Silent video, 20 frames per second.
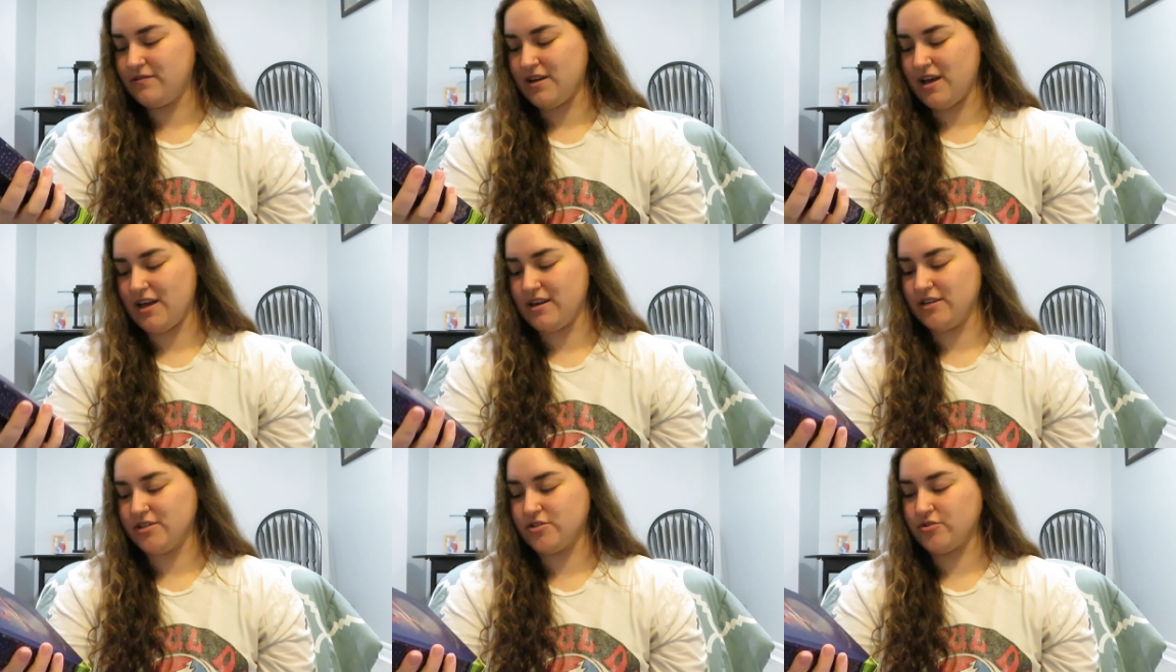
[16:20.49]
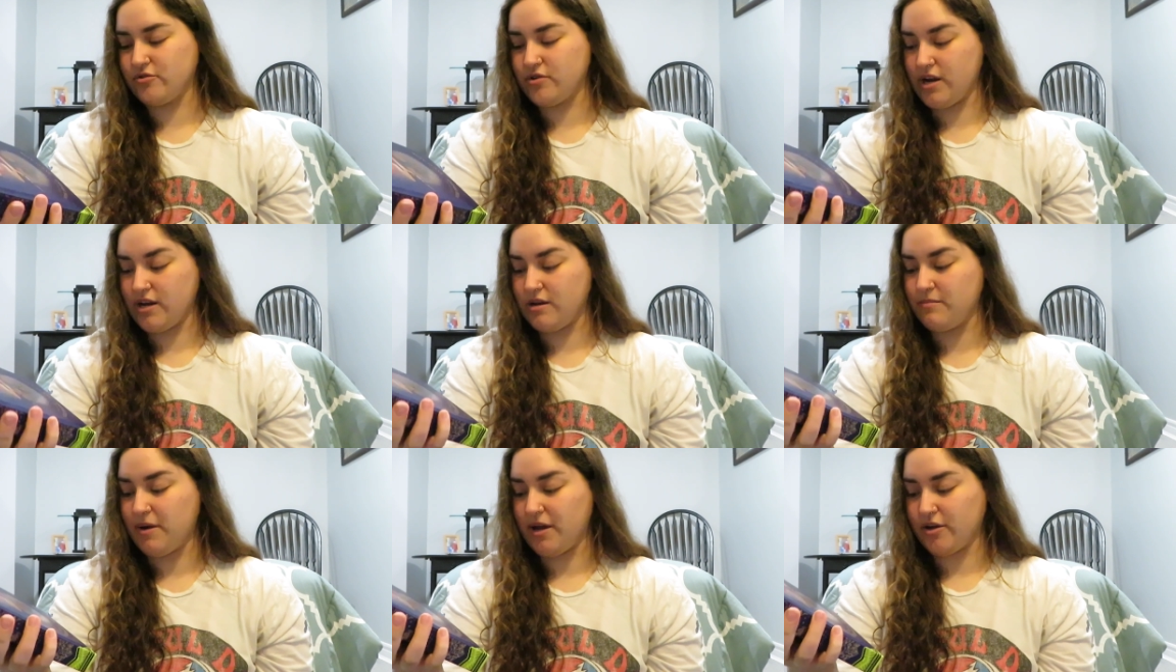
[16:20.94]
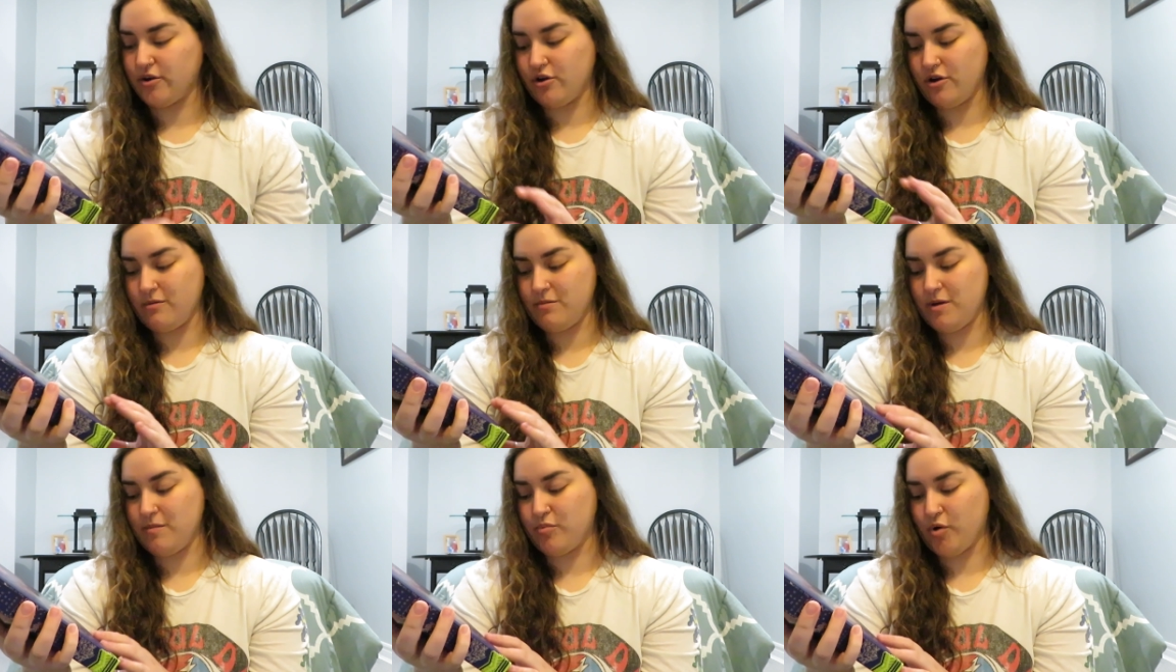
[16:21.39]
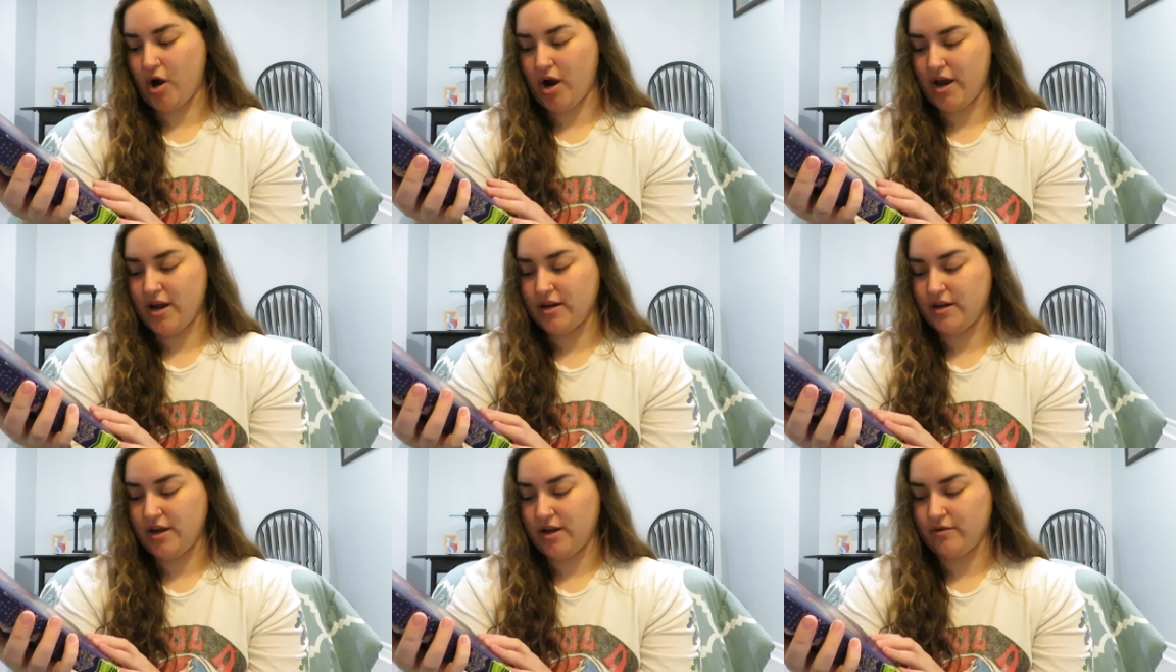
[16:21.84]
and it's created by Kobe
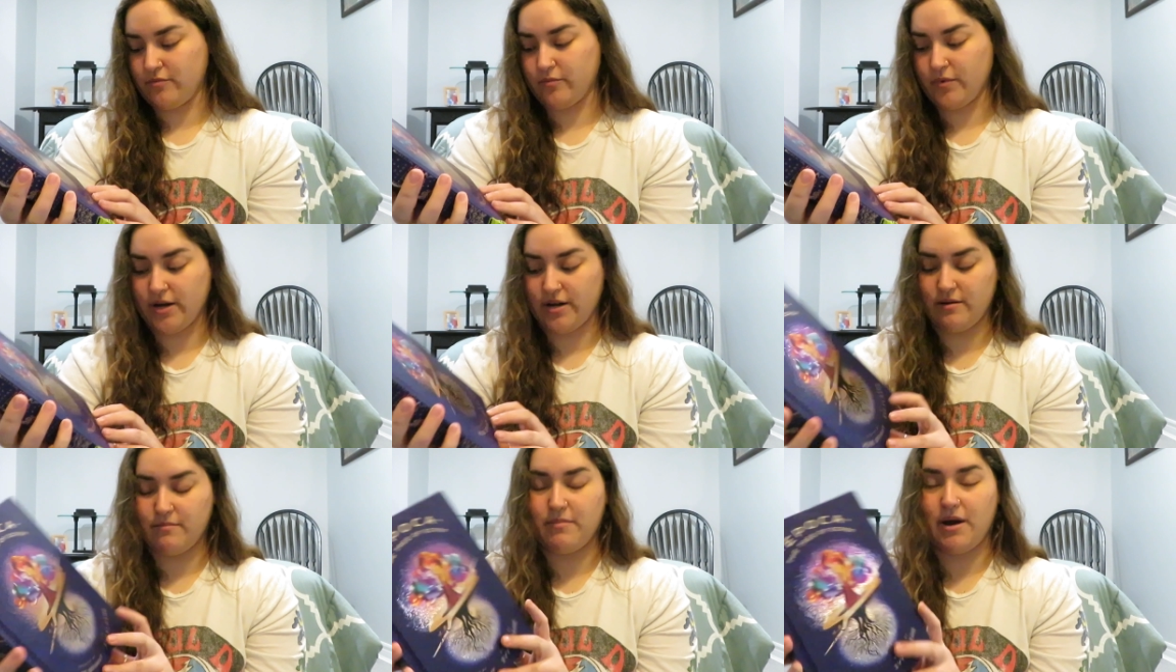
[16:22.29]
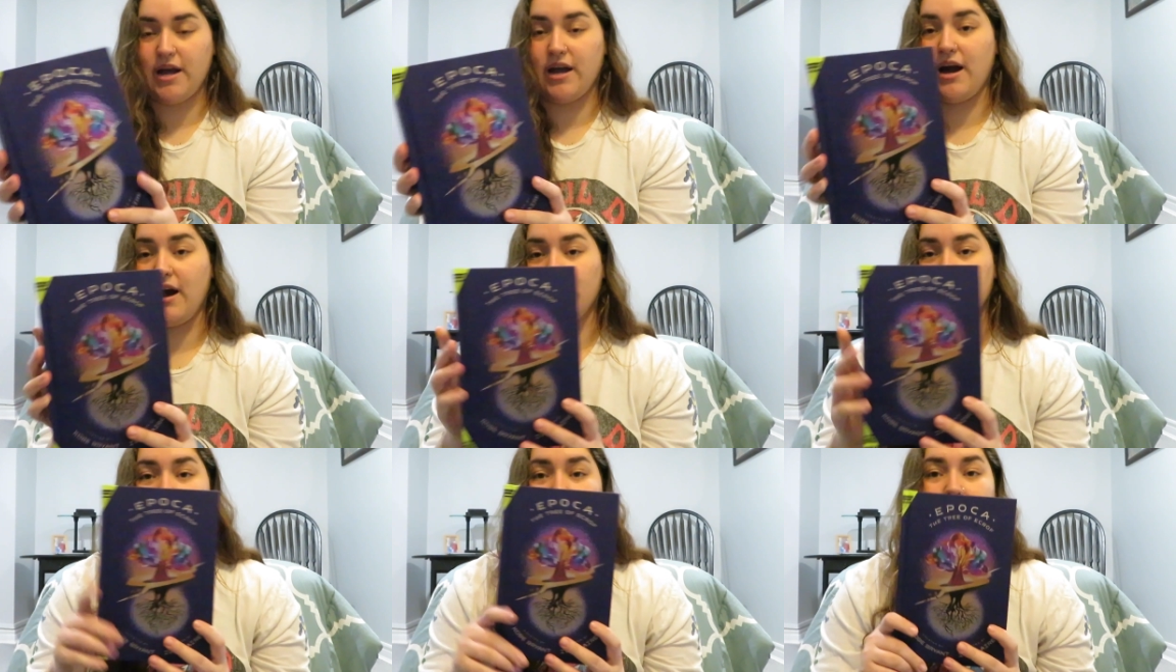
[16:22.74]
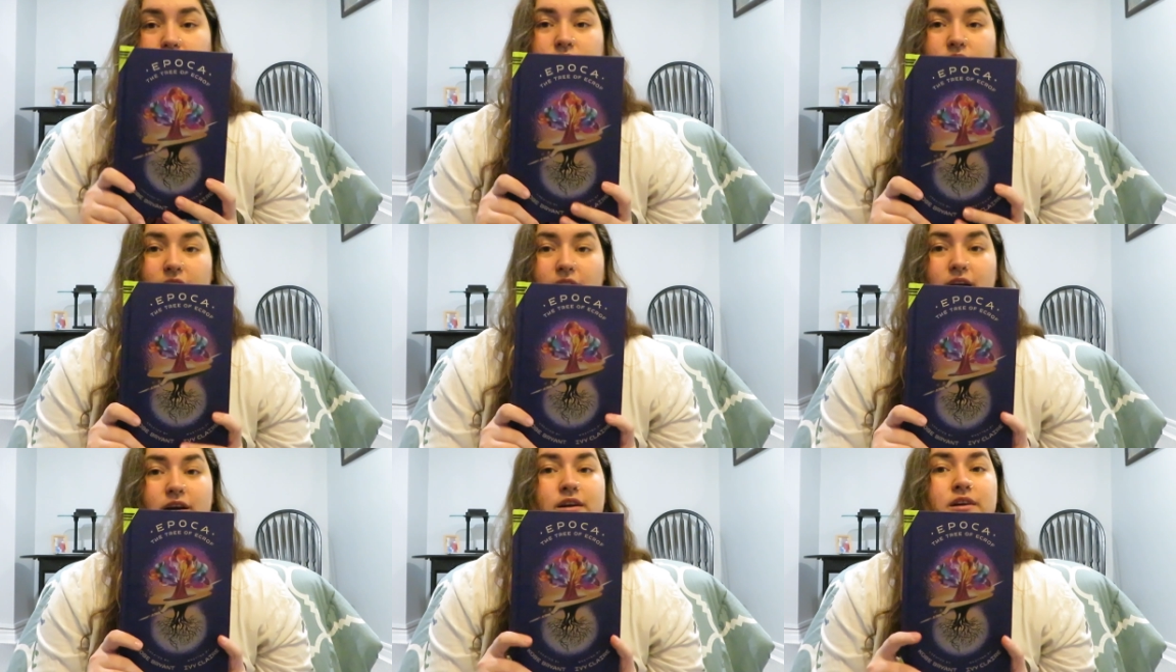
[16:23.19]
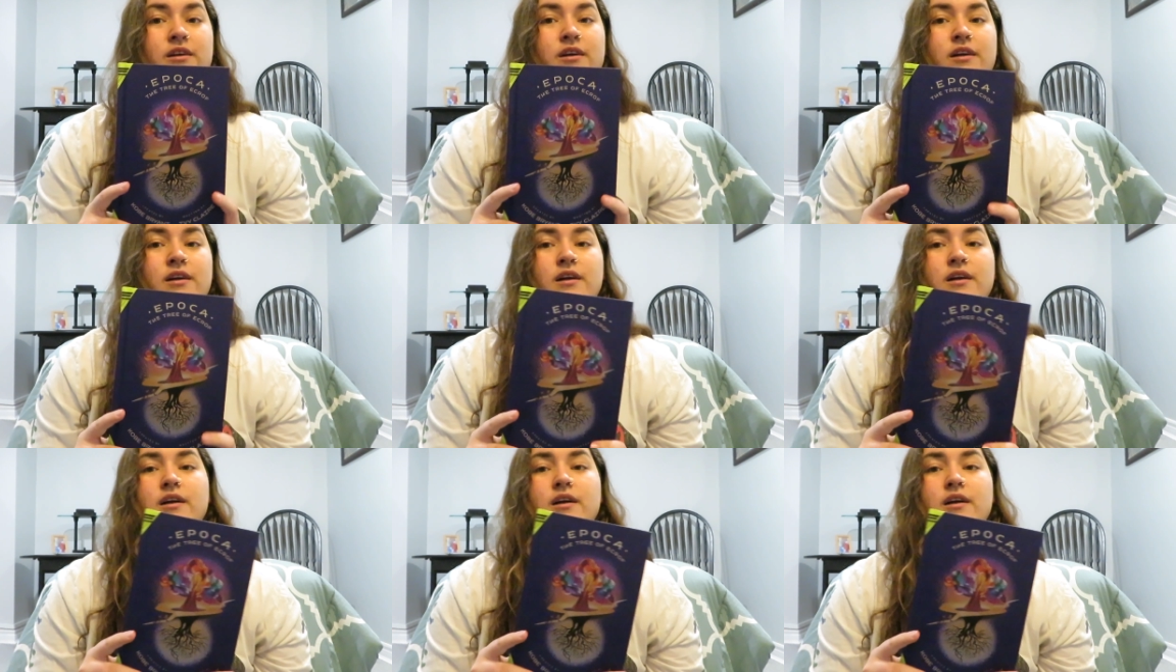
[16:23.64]
Bryant and written by Ivy Clare.